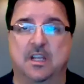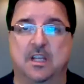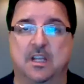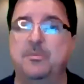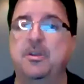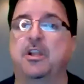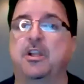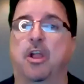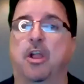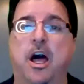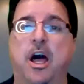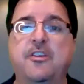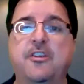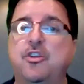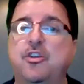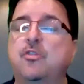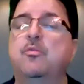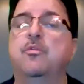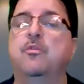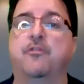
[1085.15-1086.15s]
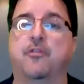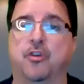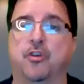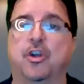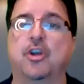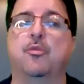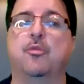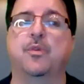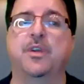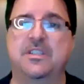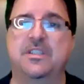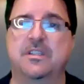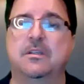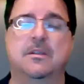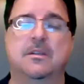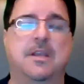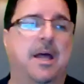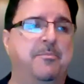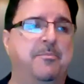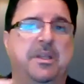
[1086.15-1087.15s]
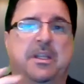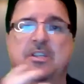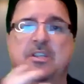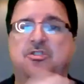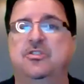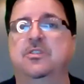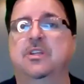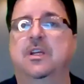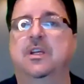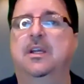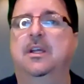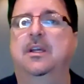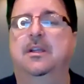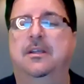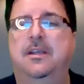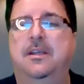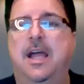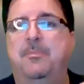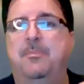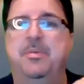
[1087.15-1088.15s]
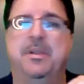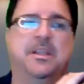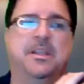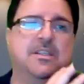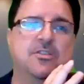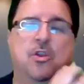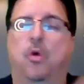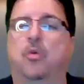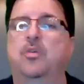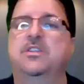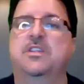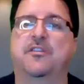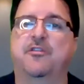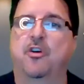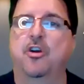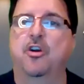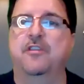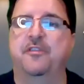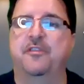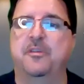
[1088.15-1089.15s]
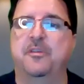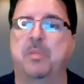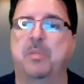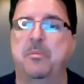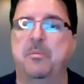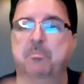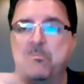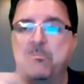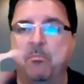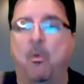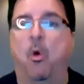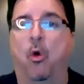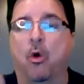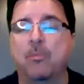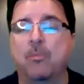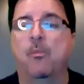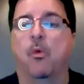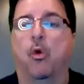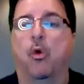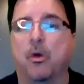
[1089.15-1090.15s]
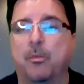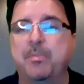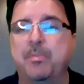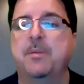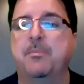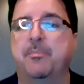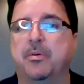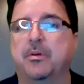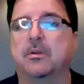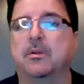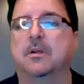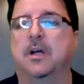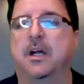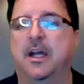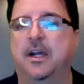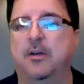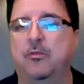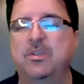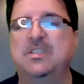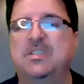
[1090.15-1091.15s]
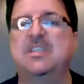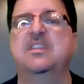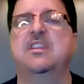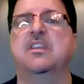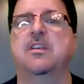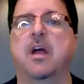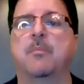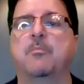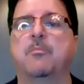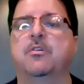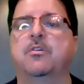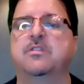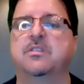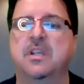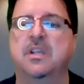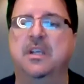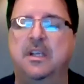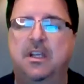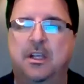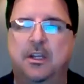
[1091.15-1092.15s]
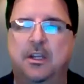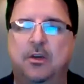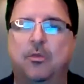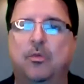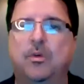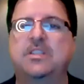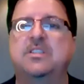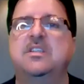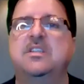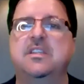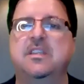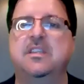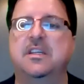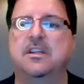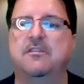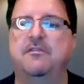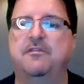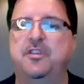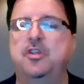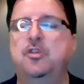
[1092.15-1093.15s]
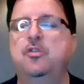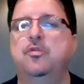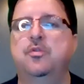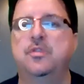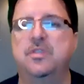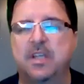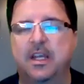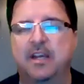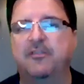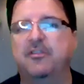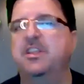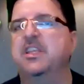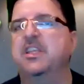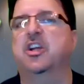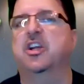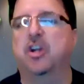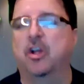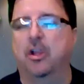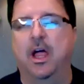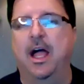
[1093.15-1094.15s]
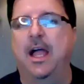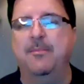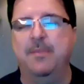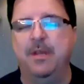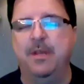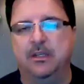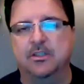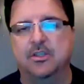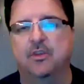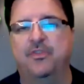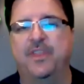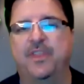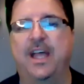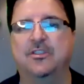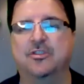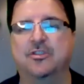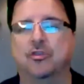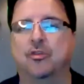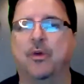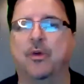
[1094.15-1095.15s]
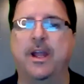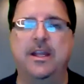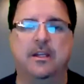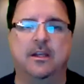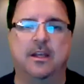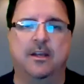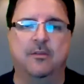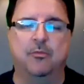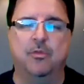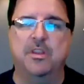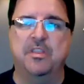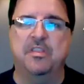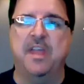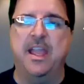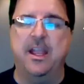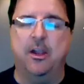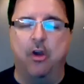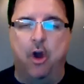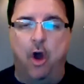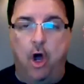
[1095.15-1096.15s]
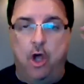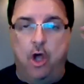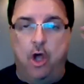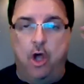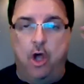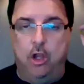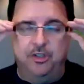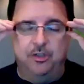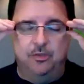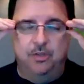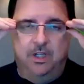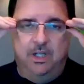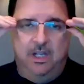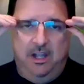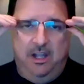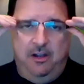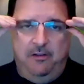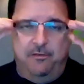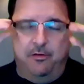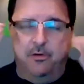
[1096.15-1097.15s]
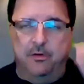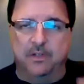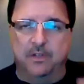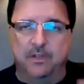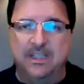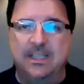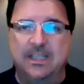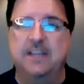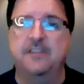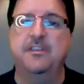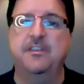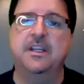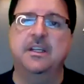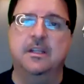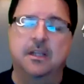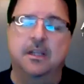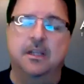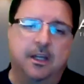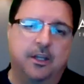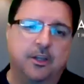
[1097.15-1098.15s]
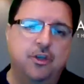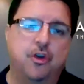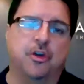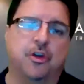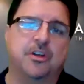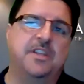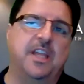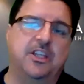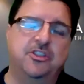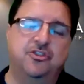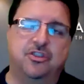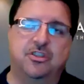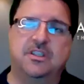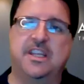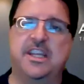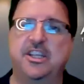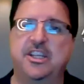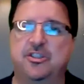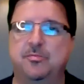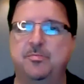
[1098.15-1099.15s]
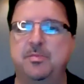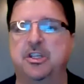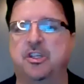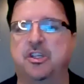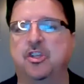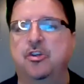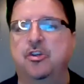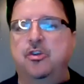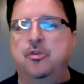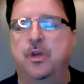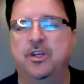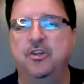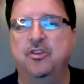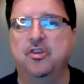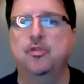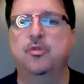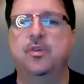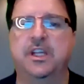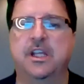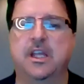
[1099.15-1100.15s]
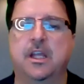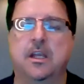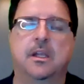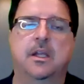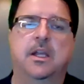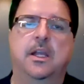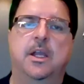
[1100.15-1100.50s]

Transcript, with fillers: going to be a lot of you for good reason, not because you, not because no one's ever heard of it, but more and more people. Uh, we see the numbers, we see the views and everything climbing, so that's great, and we thank all of you for giving your attention to HPQ and tuning in.